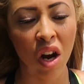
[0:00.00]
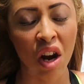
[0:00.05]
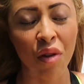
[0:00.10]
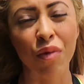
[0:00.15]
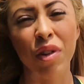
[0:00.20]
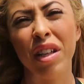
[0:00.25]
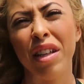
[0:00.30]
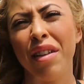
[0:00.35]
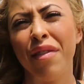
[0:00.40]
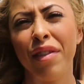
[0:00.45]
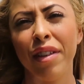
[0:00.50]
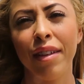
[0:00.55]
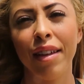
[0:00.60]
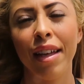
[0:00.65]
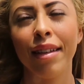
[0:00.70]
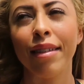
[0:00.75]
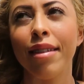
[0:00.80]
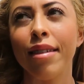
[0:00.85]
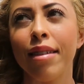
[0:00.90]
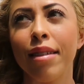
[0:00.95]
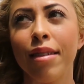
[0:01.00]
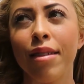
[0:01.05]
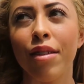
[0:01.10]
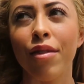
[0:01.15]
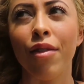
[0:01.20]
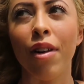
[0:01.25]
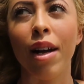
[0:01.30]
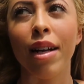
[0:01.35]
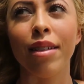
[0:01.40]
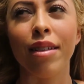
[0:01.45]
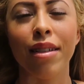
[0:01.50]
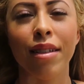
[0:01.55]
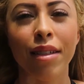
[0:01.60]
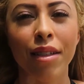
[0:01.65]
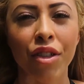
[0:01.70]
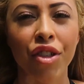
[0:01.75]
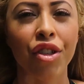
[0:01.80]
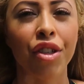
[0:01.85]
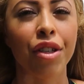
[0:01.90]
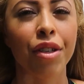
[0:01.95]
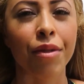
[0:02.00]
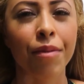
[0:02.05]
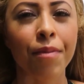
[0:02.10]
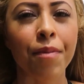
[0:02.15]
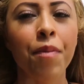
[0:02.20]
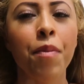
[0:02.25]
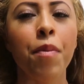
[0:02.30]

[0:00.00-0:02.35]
I really feel like this is the right decision,